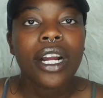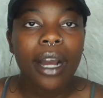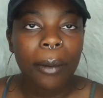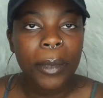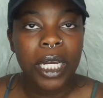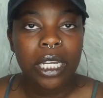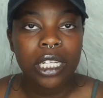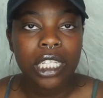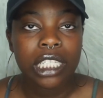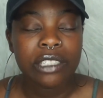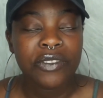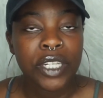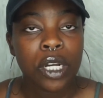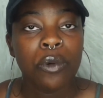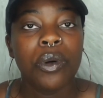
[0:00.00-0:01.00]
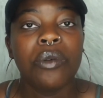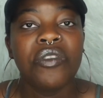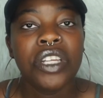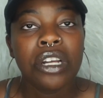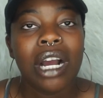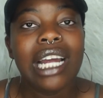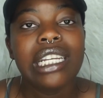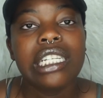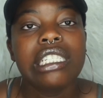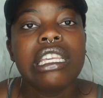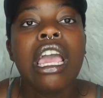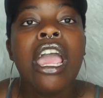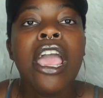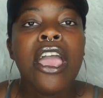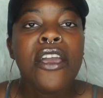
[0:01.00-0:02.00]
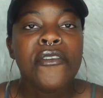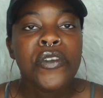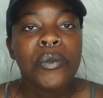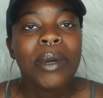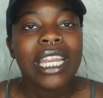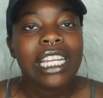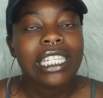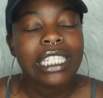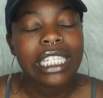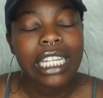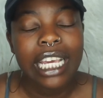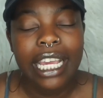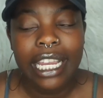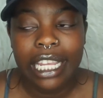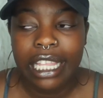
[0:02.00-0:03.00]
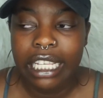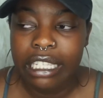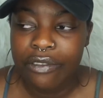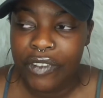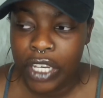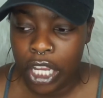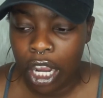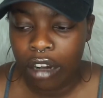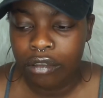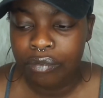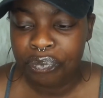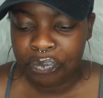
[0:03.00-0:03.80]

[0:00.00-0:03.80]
comment under this video with video ideas. If you made it to the end of this video,